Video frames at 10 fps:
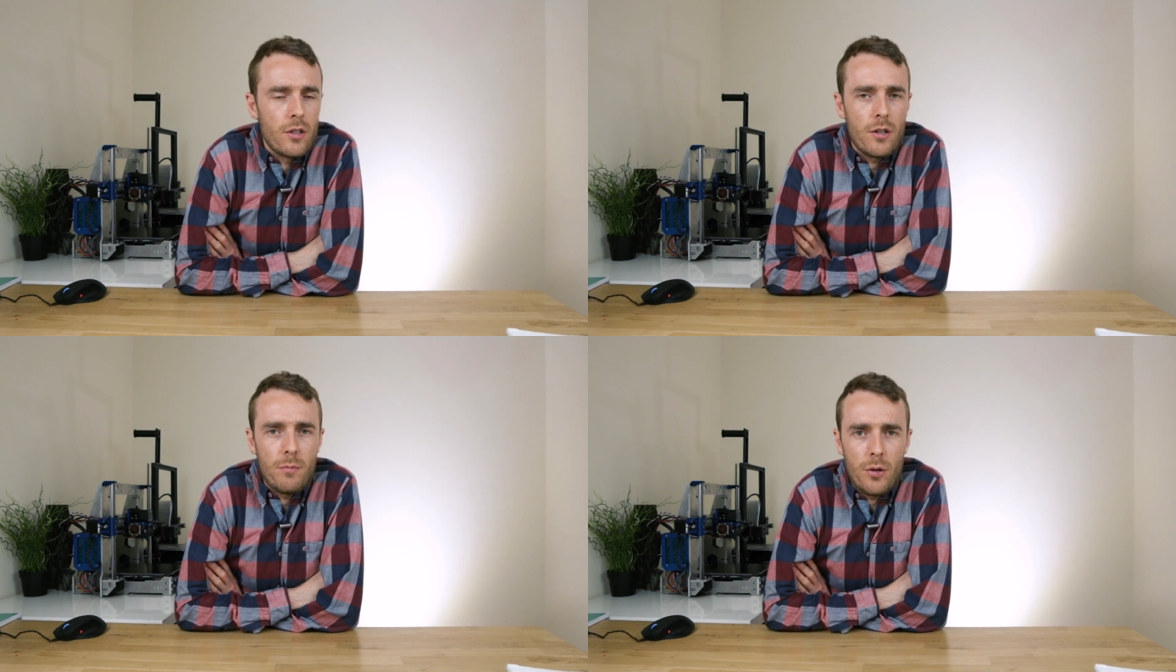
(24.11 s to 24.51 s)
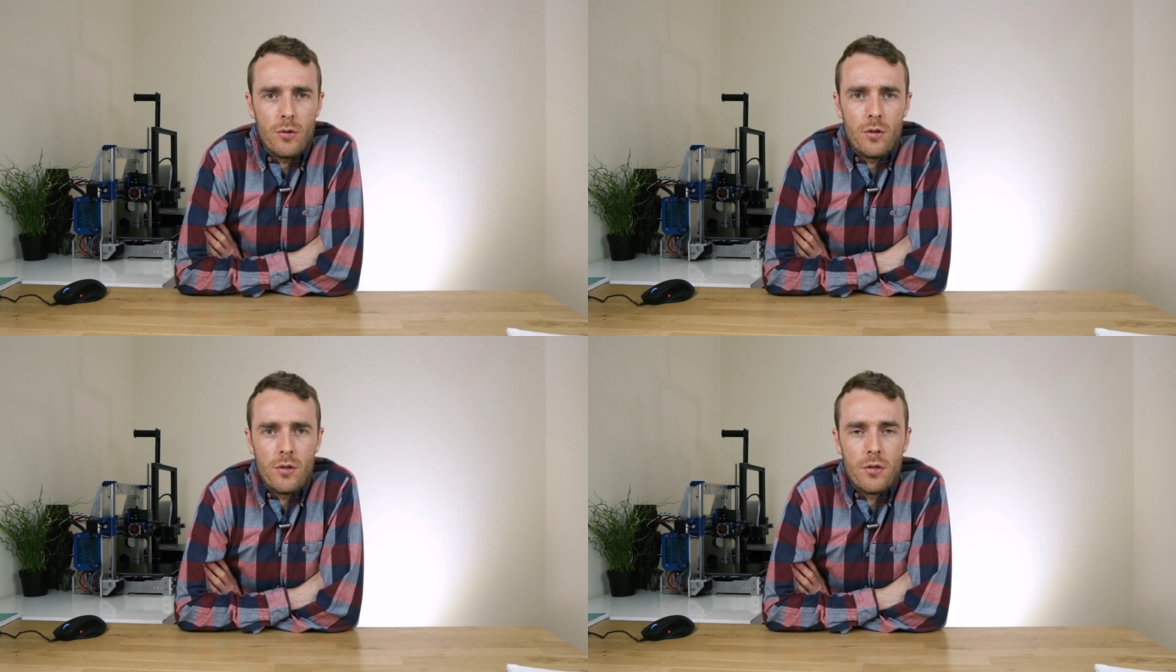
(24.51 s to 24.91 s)

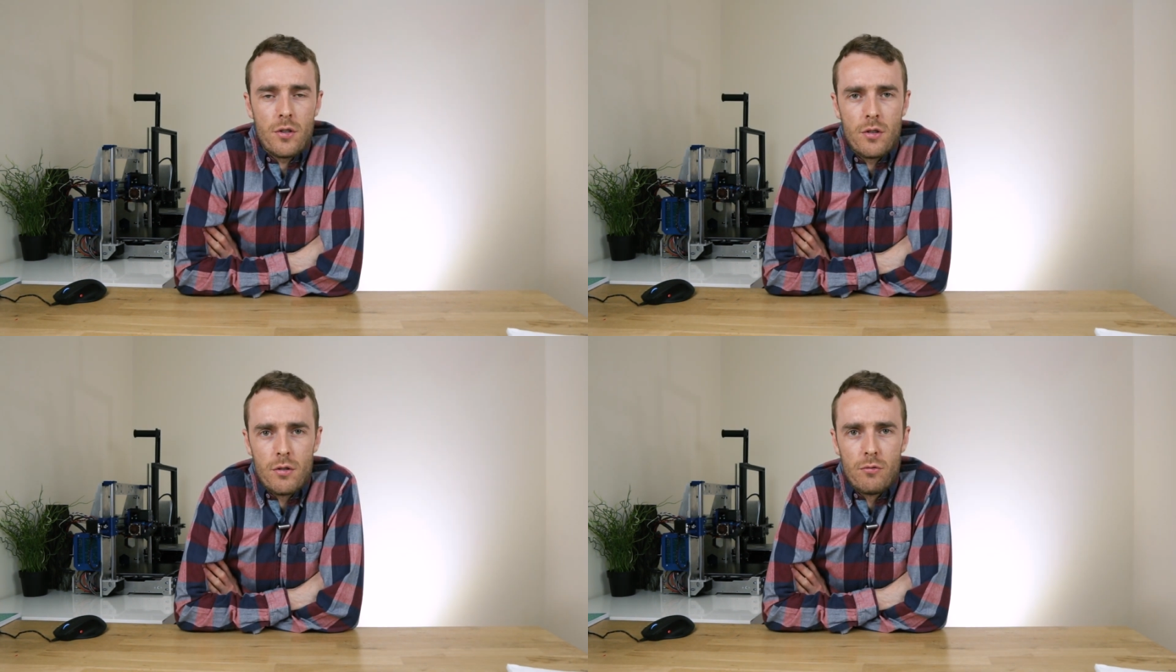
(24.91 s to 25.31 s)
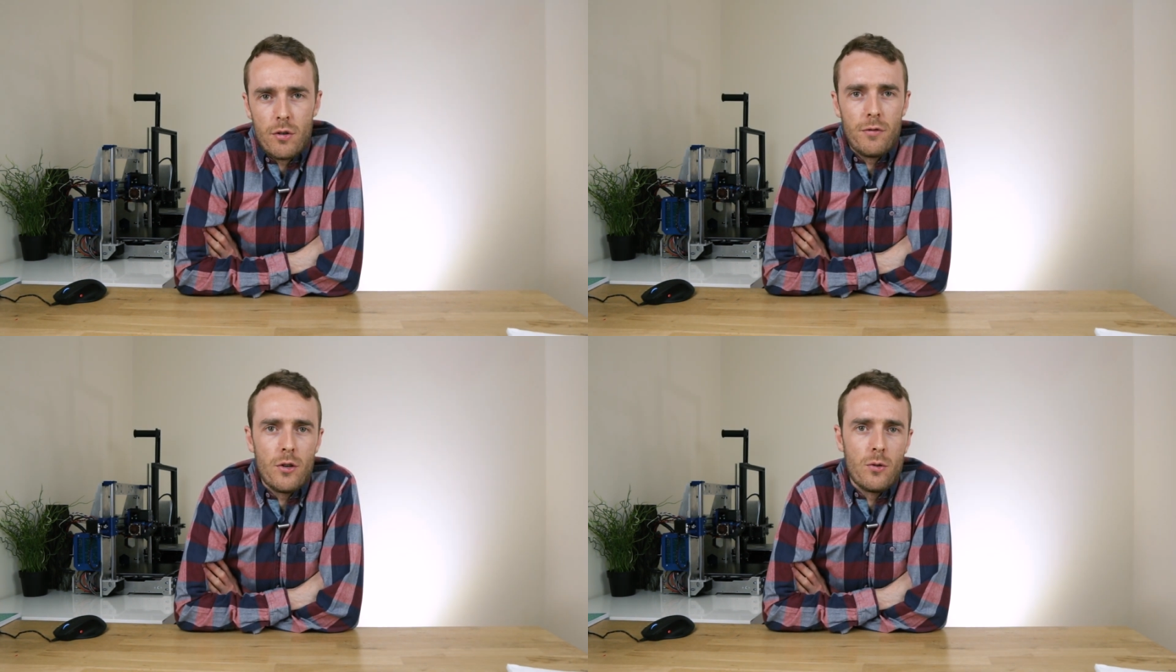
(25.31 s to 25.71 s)
Computers,
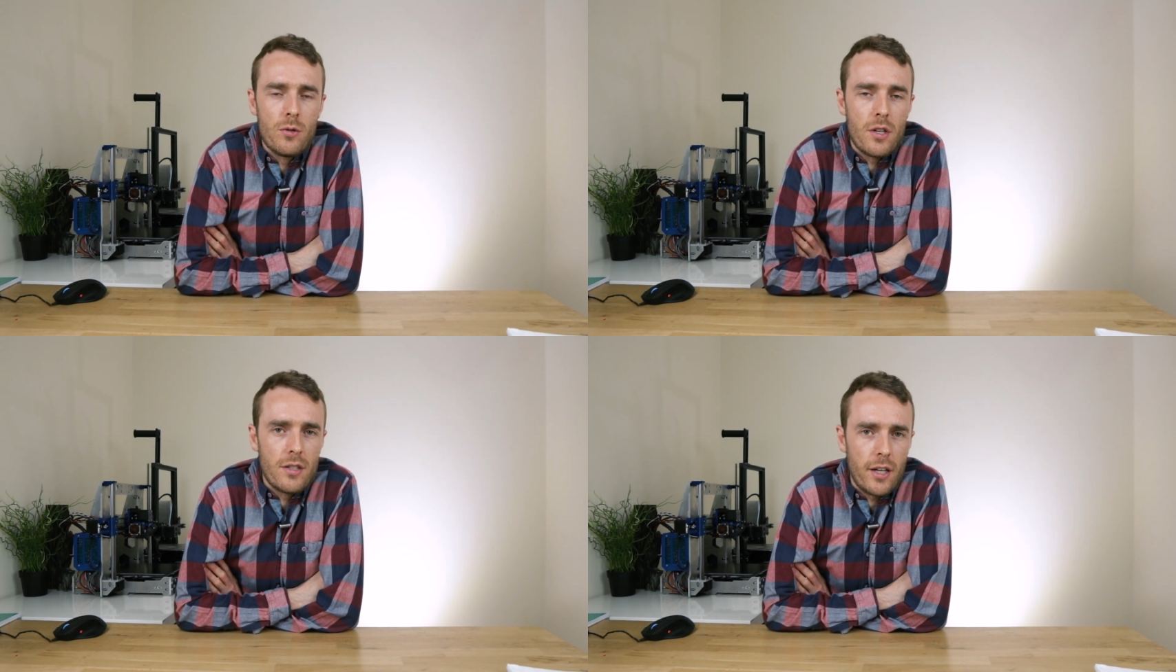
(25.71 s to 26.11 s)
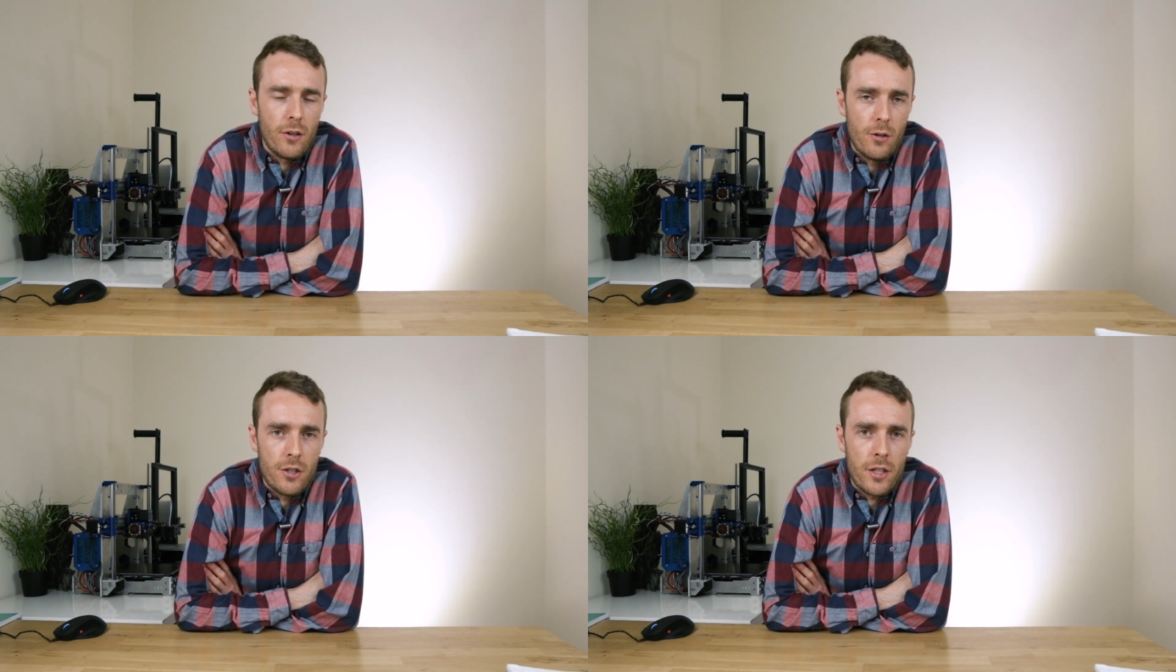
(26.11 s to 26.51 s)
Reviews,
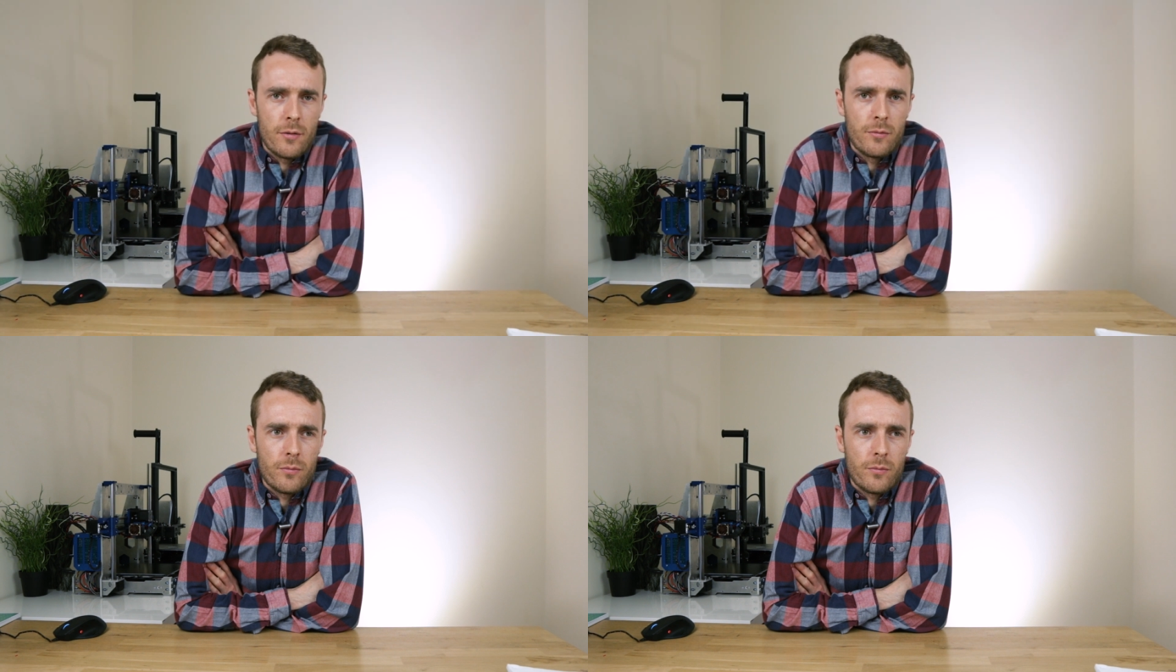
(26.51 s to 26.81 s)
Technology.